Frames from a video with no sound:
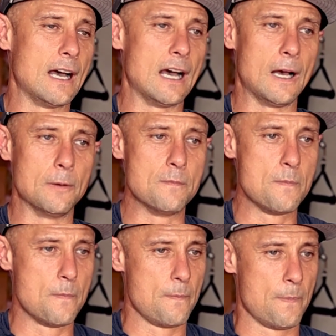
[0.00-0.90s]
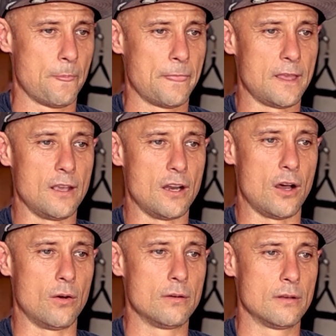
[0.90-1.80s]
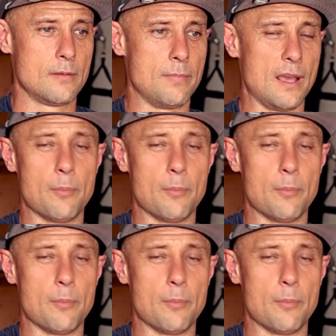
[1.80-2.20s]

You know, be